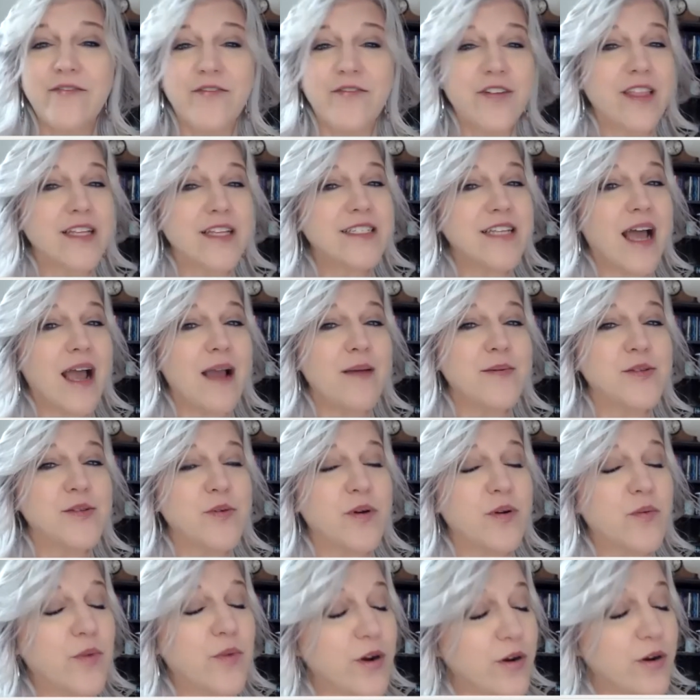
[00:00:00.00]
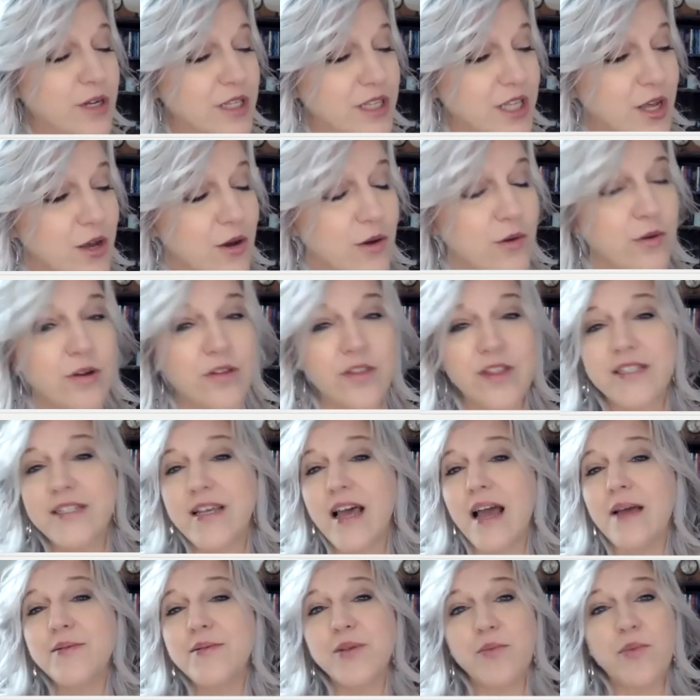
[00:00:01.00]
For the times when we're alone or the
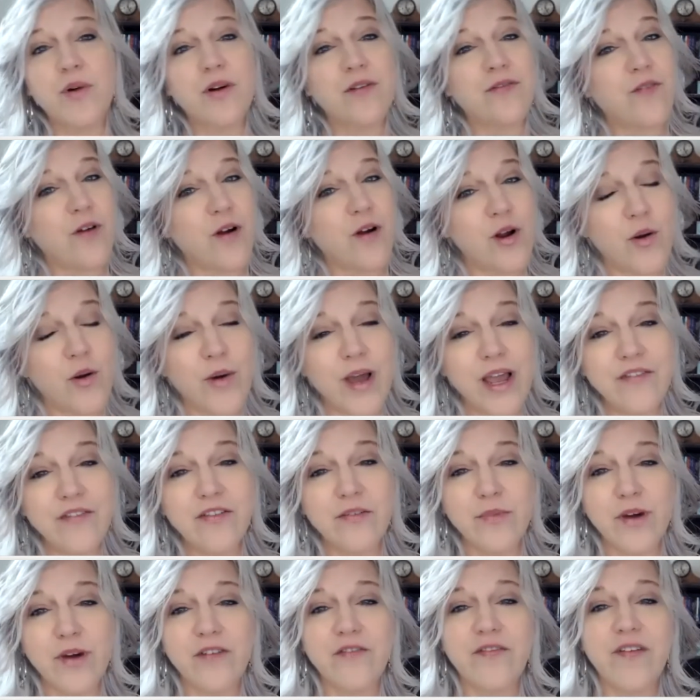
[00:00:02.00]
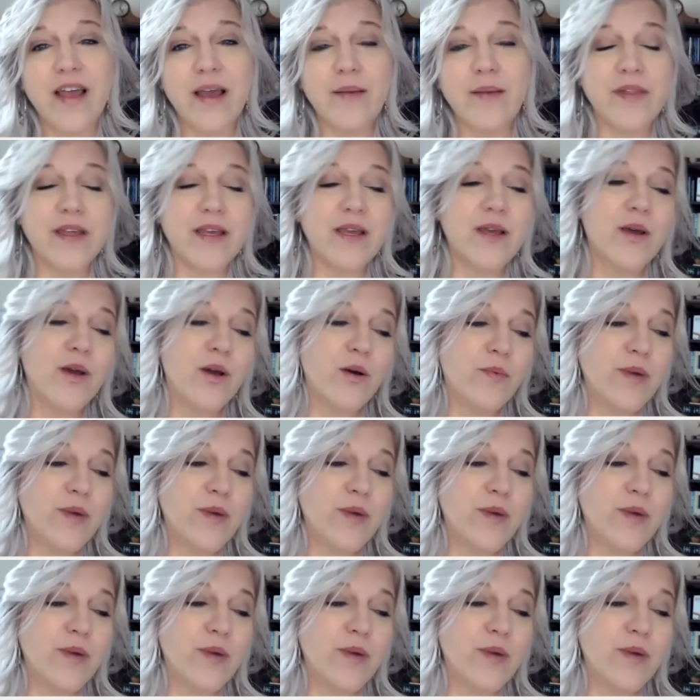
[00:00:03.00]
times when we're far away from our family,